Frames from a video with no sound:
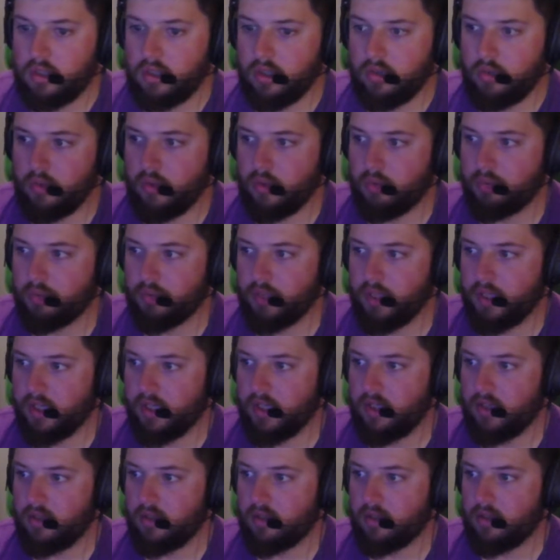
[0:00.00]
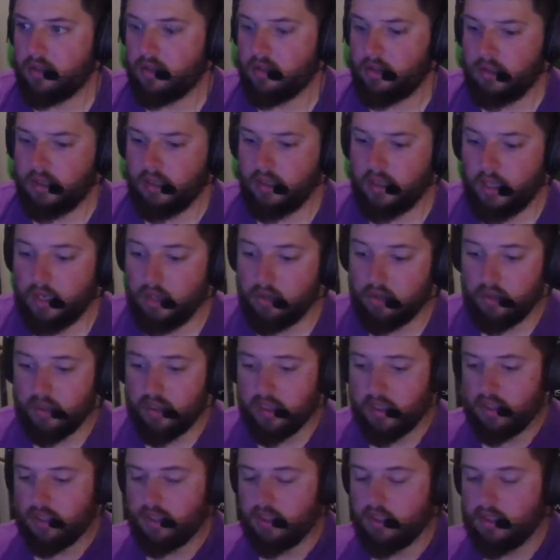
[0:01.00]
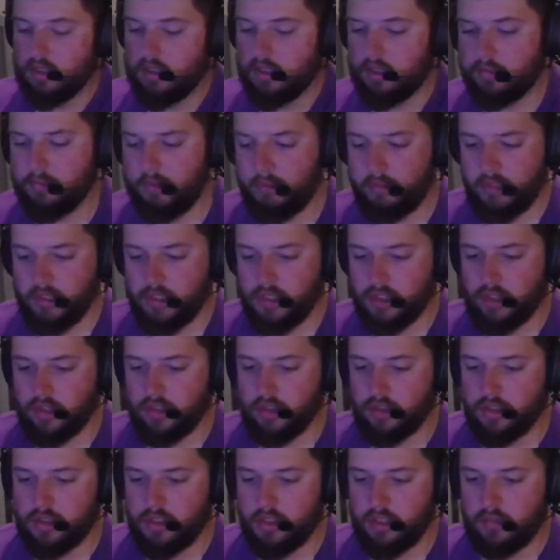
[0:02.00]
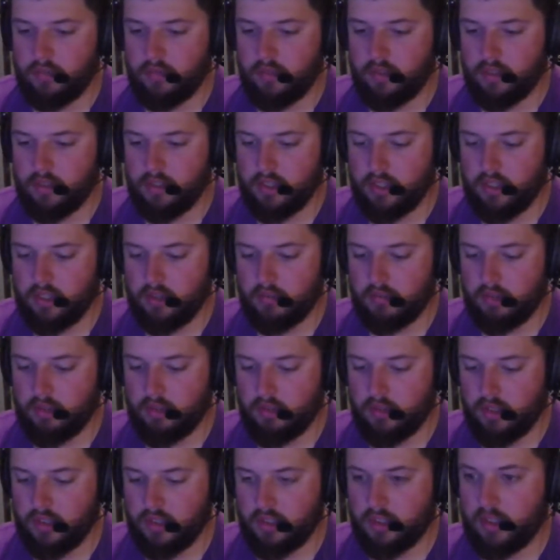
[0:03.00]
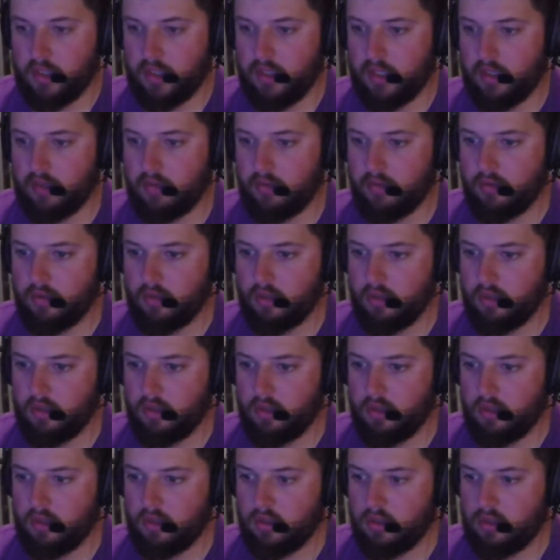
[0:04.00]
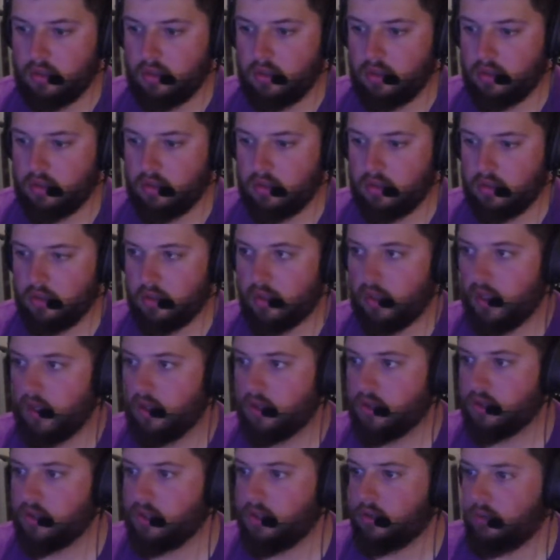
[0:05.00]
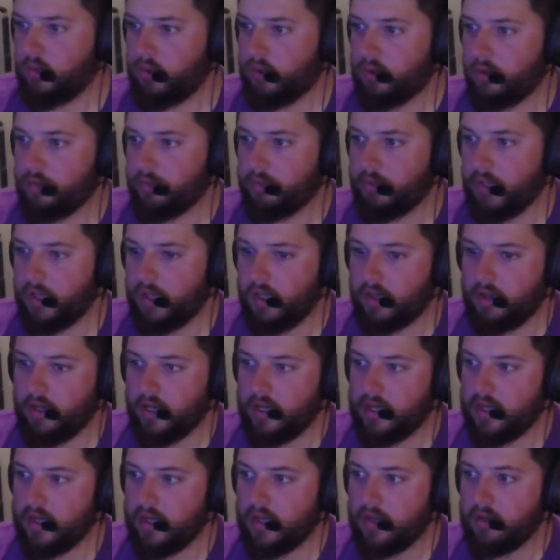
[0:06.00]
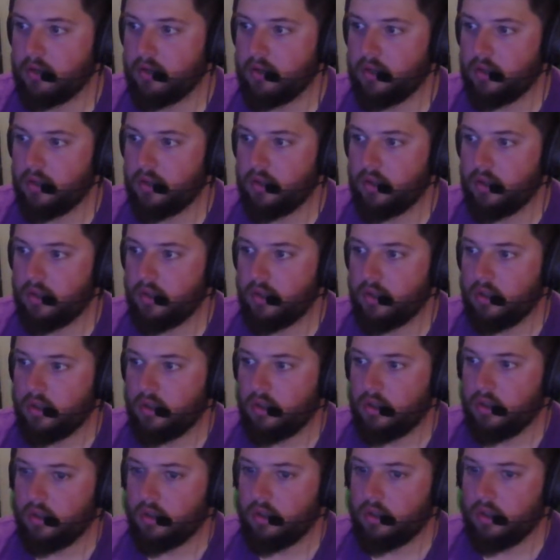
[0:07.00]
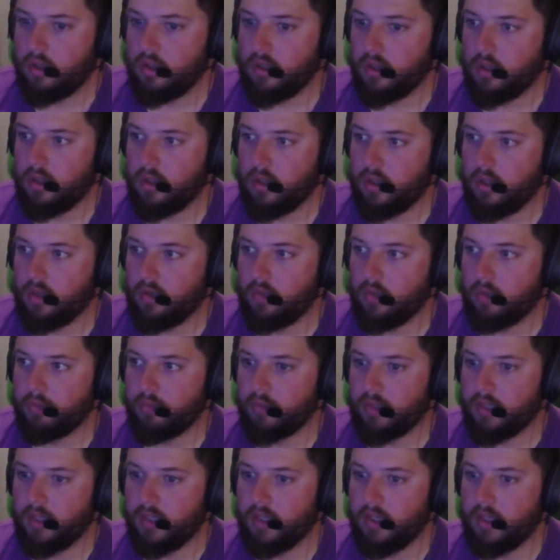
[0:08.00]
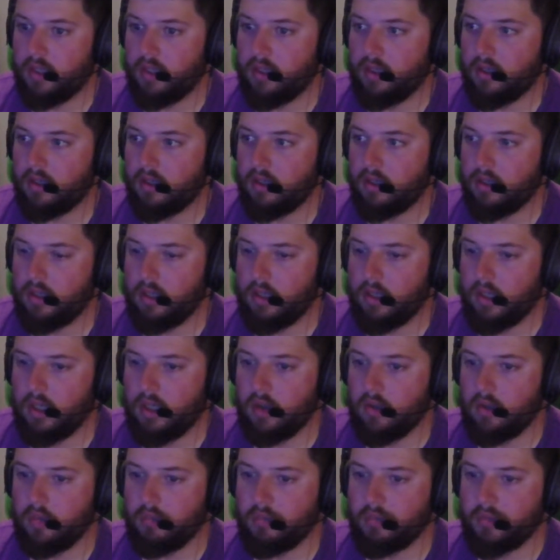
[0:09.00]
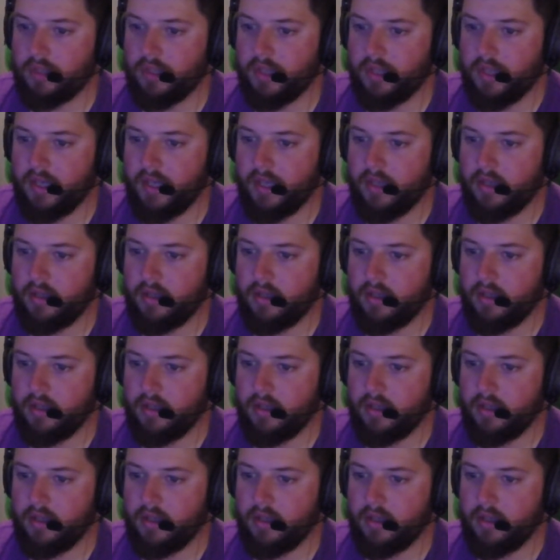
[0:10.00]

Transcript: we would play it. And I don't know how, I'm going to make sure this TV is not going to be crazy loud. Okay, so if we were to play it right now, it would play, and it would play